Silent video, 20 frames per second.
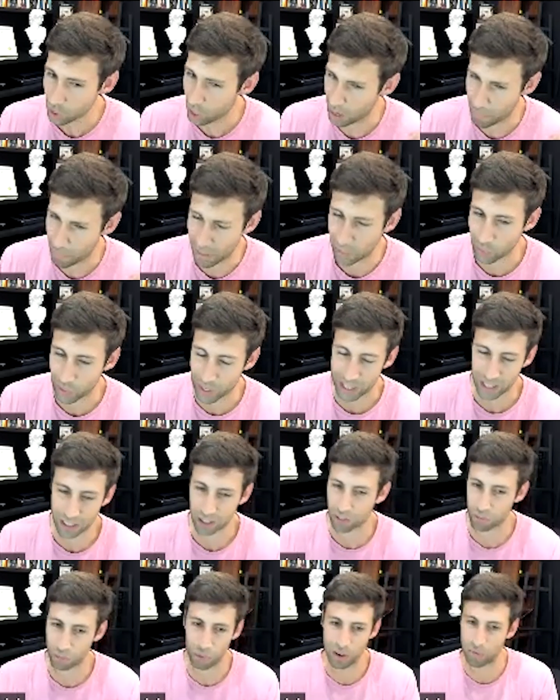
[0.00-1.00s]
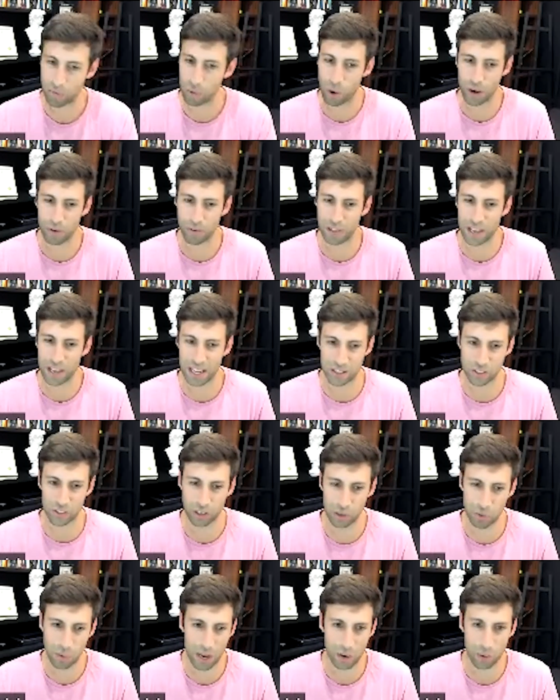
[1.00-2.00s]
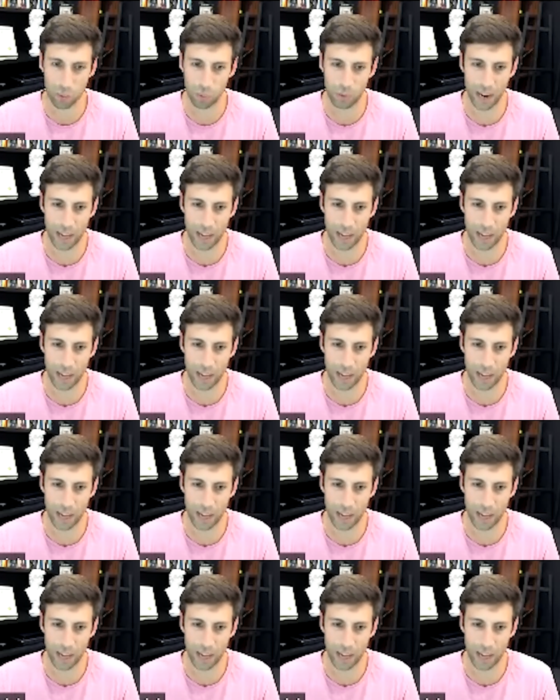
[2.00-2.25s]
I'd be looking at the $400,000 one all